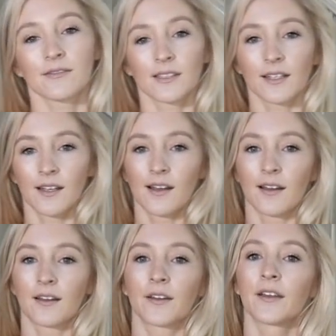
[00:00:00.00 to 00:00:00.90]
I was like,
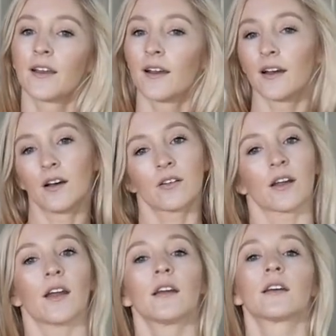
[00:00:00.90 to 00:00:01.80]
huh,
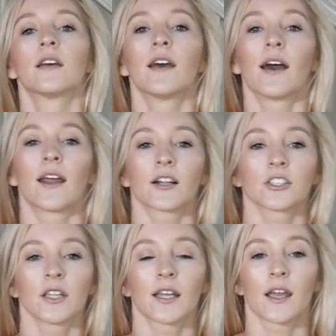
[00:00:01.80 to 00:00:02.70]
okay. And I
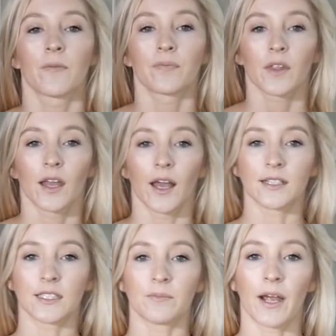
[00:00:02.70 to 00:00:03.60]
actually, like, I
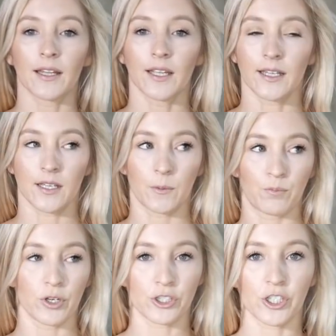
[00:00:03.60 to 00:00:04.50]
did buy like
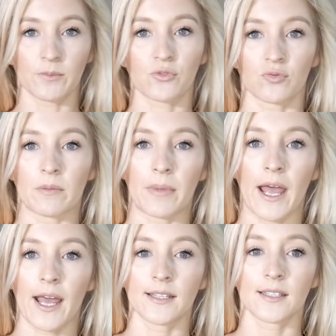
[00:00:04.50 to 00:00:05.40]
push-up swim
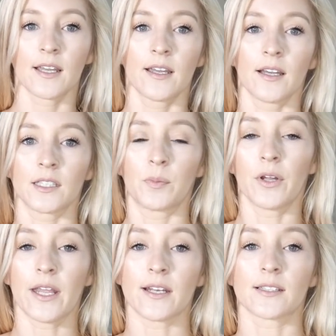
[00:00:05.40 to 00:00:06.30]
pads to
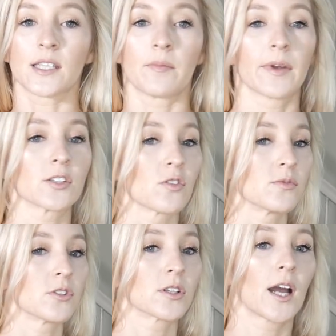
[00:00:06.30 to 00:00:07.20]
put into some of my
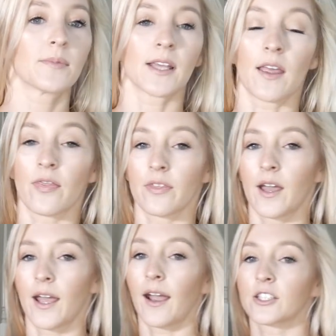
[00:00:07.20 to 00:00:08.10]
swimsuit tops, and
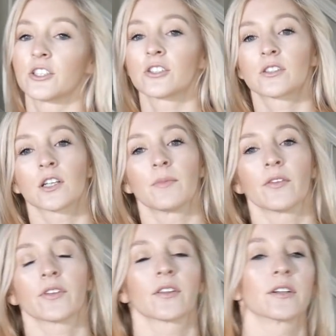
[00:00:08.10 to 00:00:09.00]
I actually just took them
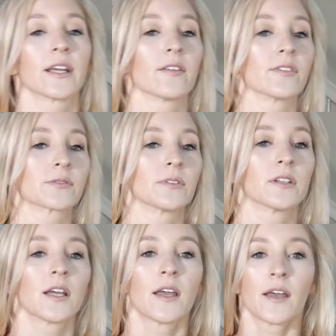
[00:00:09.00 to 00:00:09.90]
out the other day of this
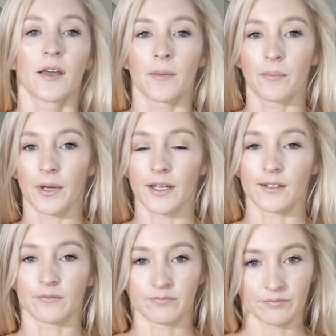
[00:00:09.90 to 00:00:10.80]
one, but
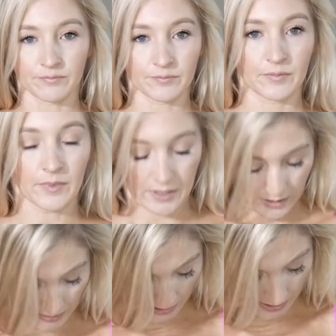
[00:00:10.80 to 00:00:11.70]

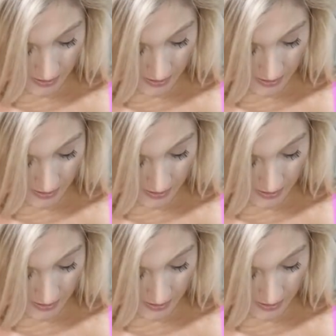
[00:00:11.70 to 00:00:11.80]
because it